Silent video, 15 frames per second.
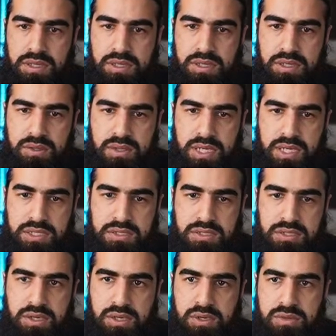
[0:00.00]
Okay,
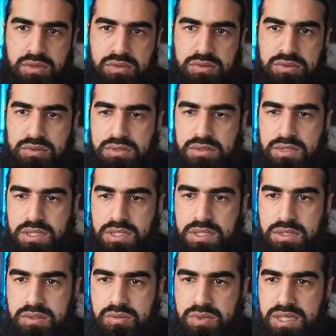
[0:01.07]
so
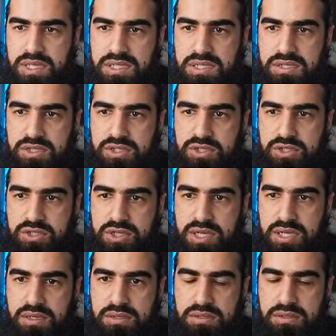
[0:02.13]
where is this chat
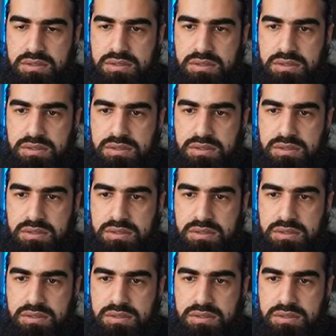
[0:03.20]
gone?